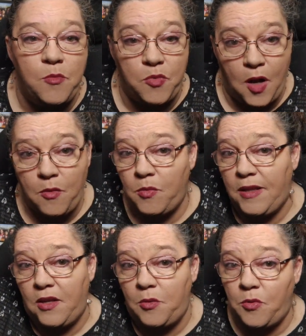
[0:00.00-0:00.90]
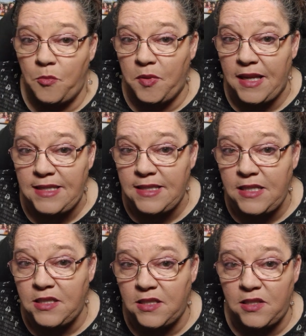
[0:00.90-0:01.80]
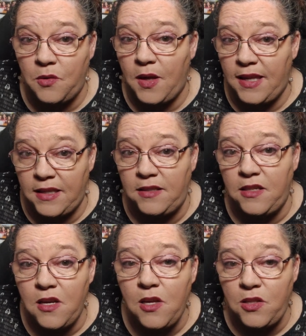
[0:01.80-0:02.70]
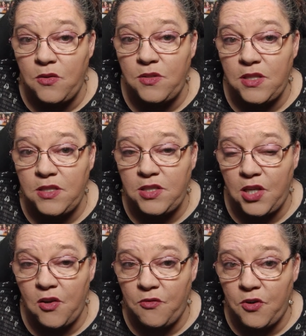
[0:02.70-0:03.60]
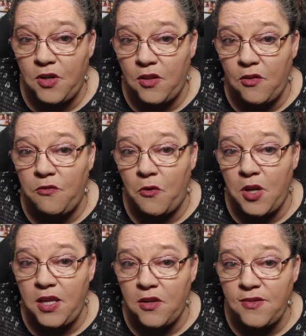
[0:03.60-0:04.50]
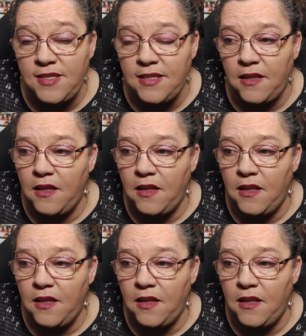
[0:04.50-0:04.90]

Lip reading: I'm probably going to replace it just so I can use this chair for another 4 years.